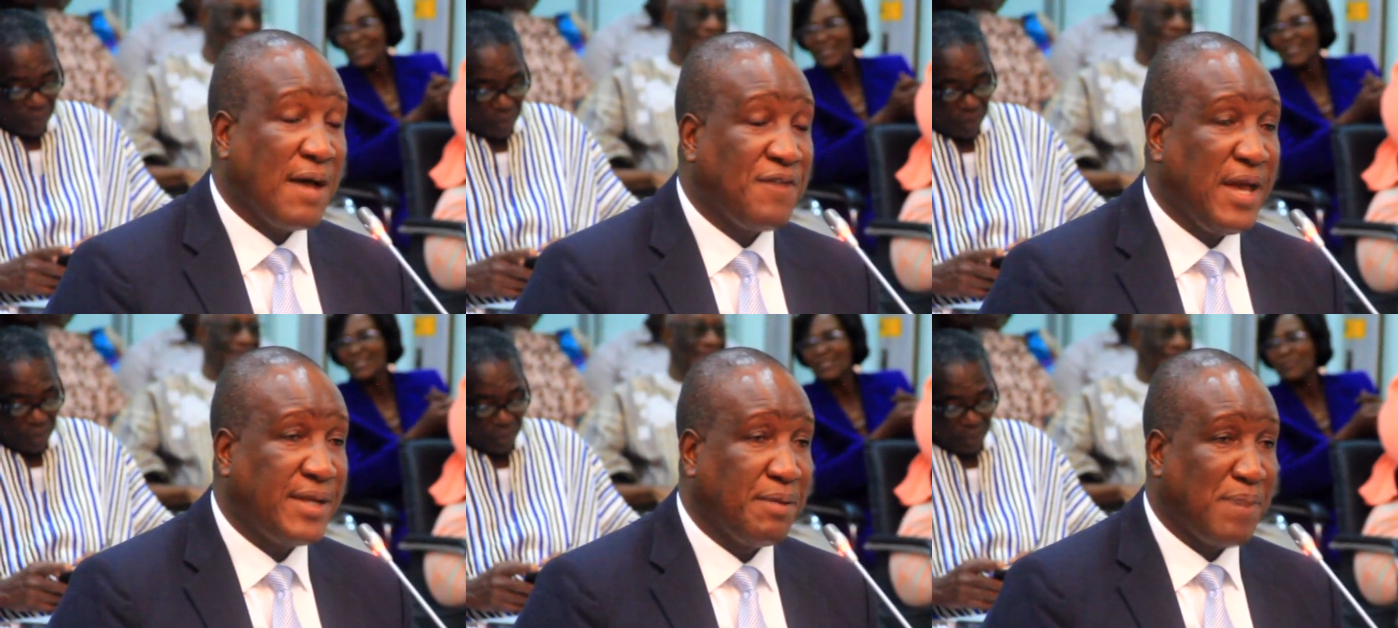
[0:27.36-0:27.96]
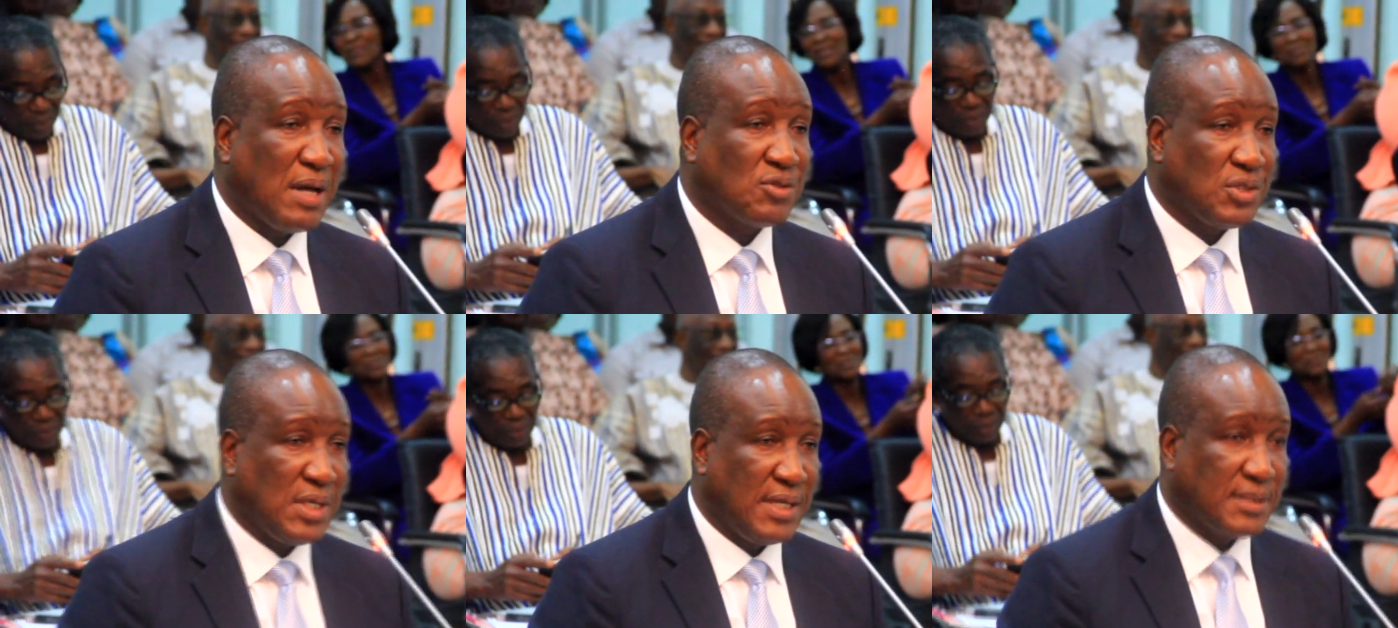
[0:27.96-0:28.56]
Speaker 1: have heard about
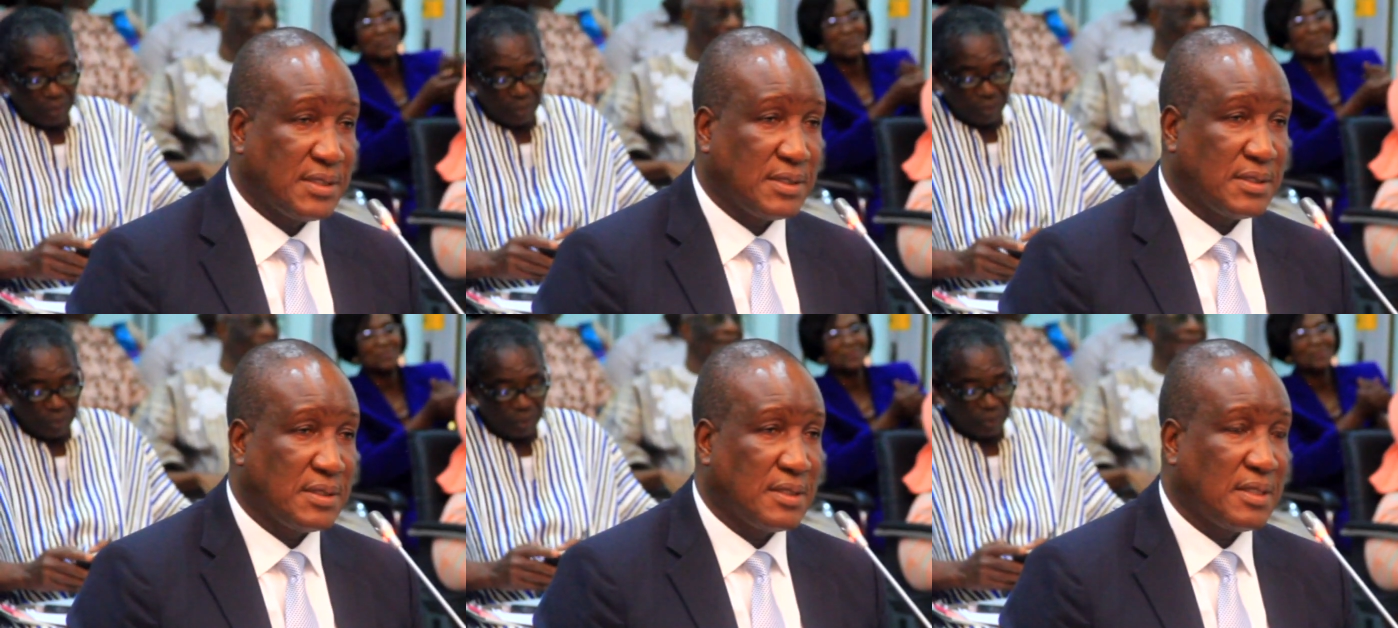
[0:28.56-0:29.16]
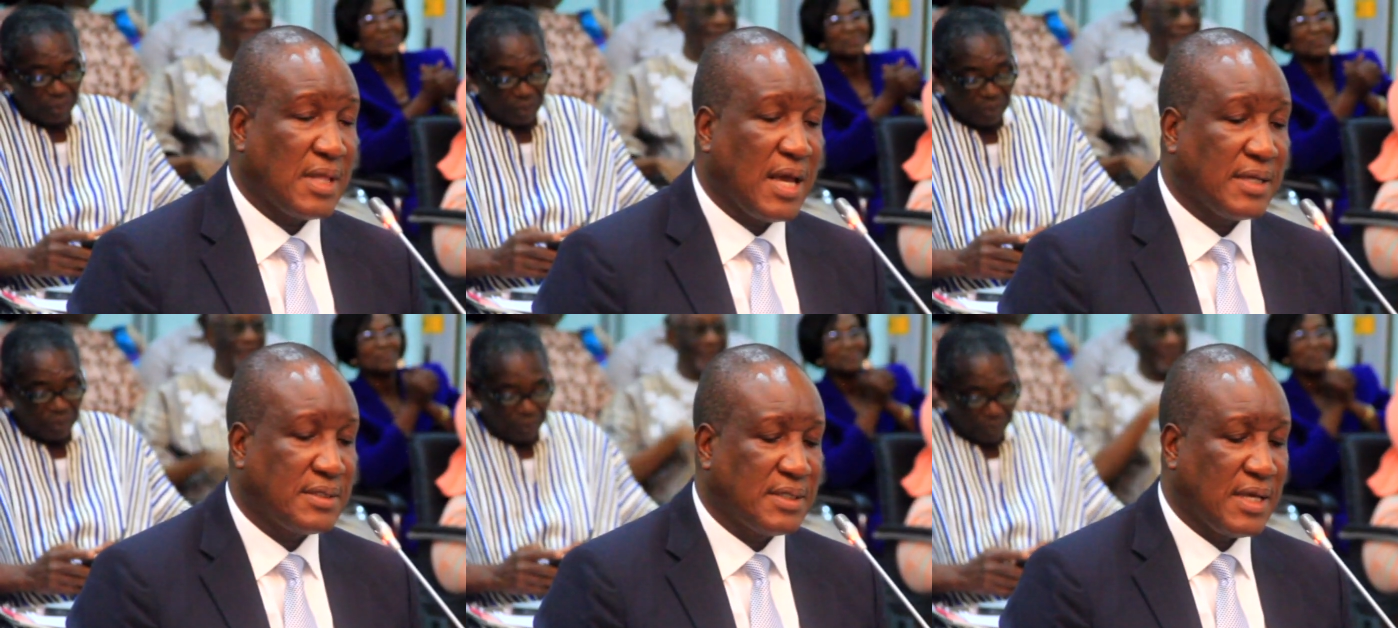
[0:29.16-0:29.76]
it
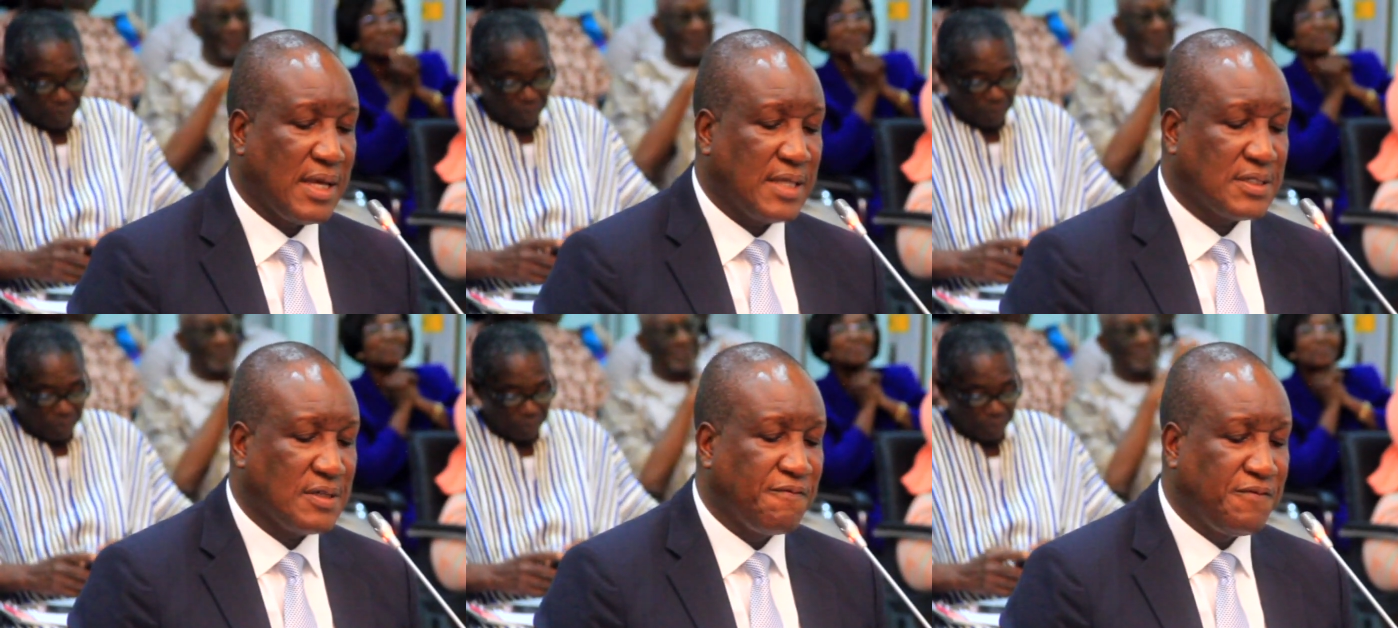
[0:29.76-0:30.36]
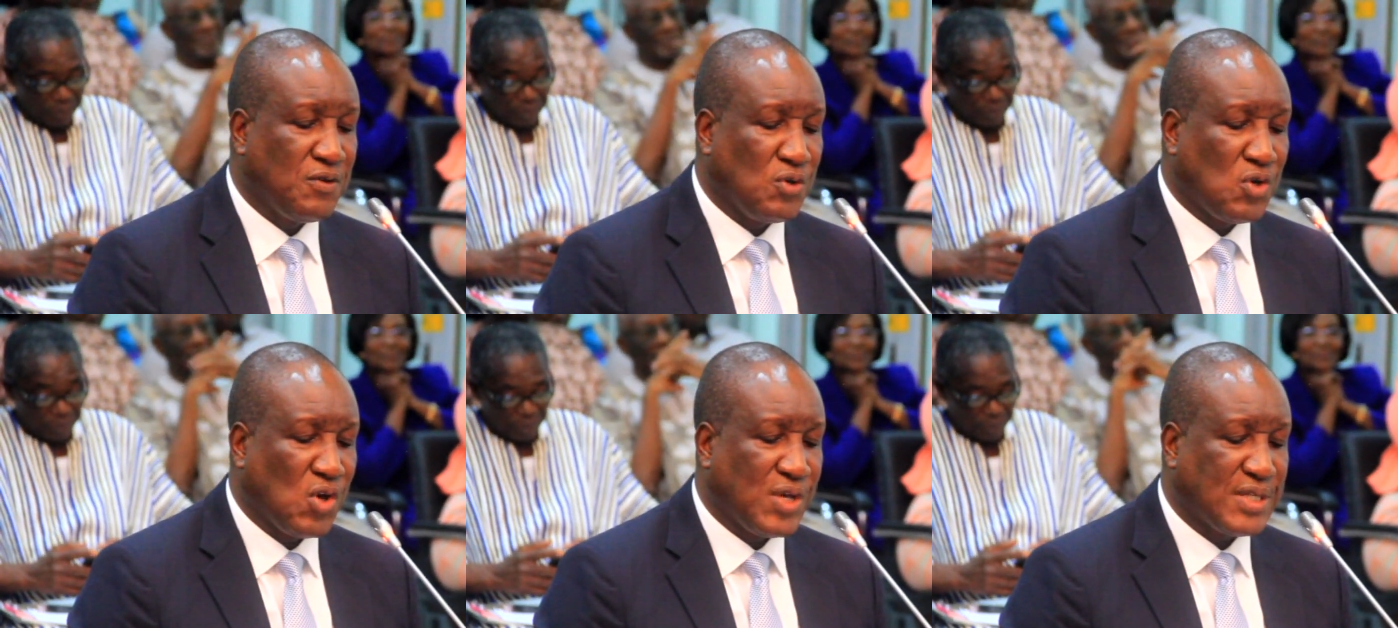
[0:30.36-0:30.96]
that uh, some few
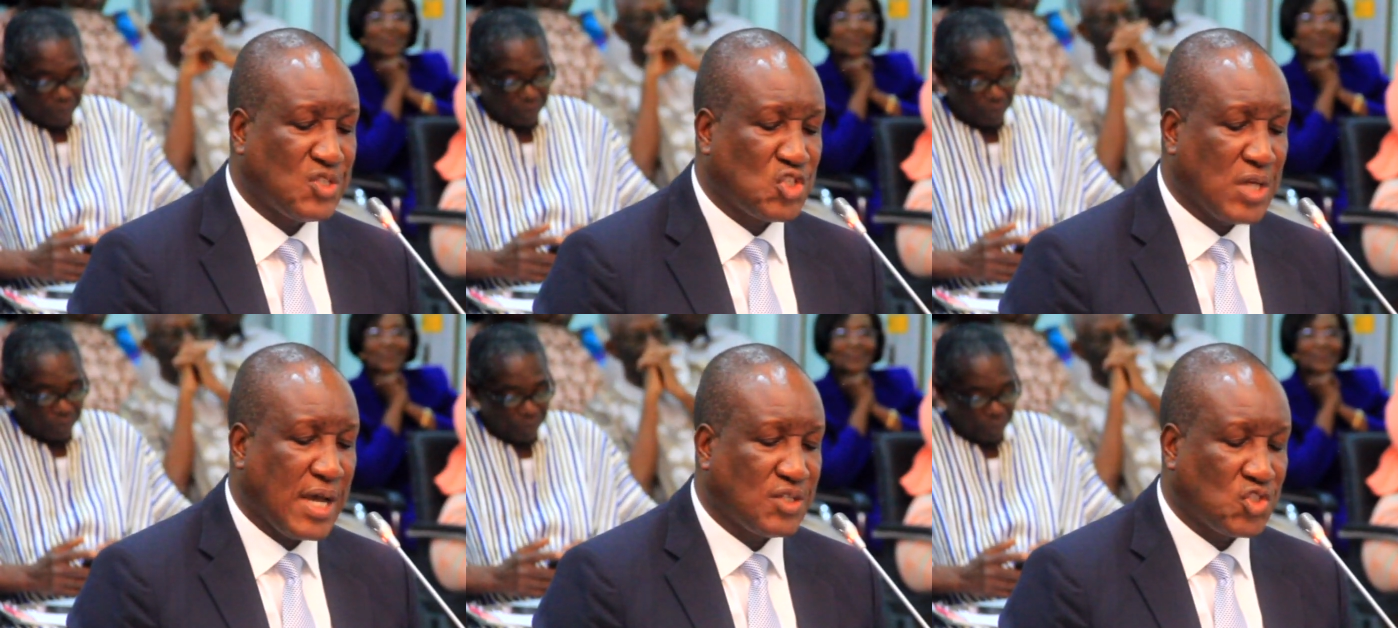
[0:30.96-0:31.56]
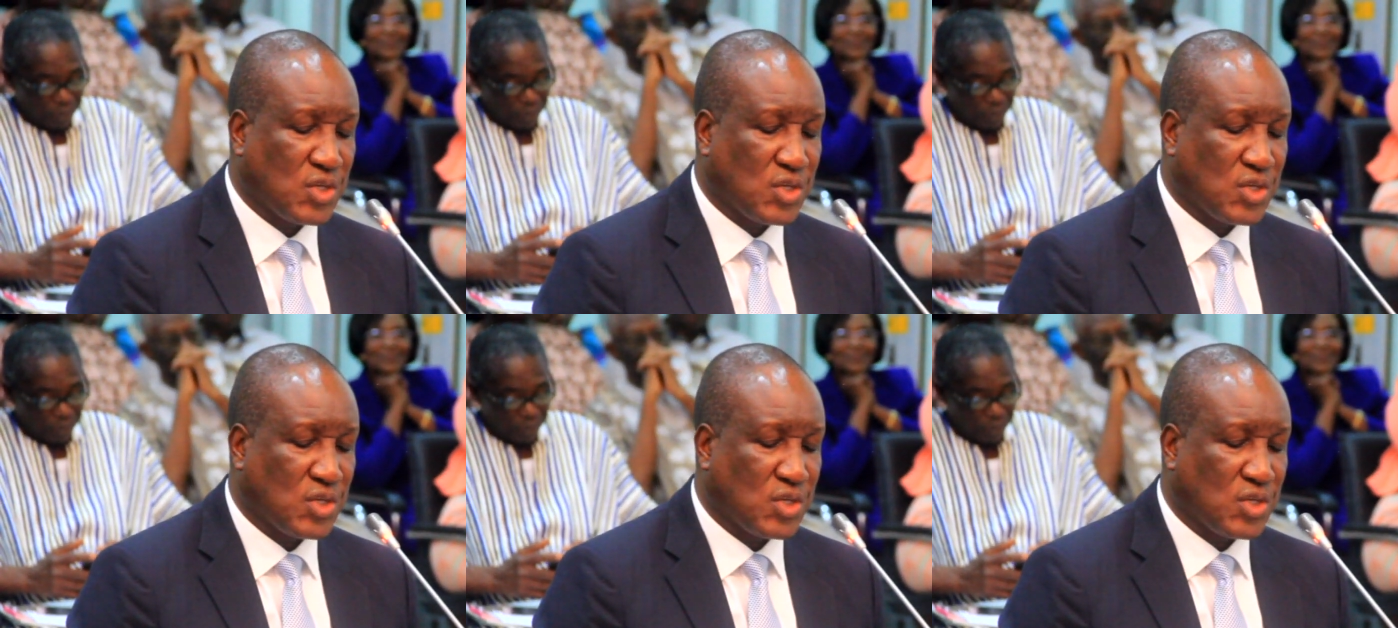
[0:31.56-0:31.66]
lawyers charge